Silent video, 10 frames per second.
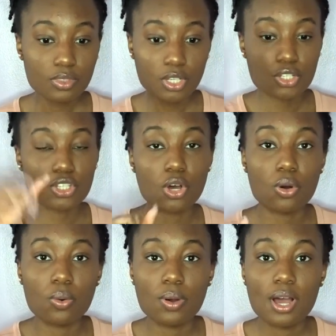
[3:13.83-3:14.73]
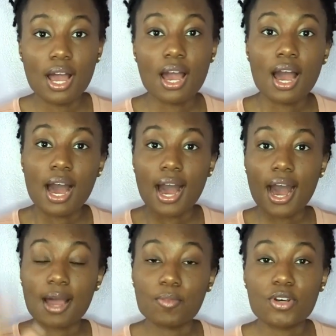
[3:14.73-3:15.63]
So
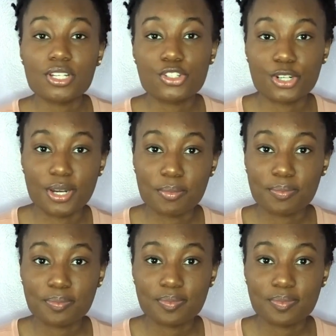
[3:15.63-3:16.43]
I'm on a trip,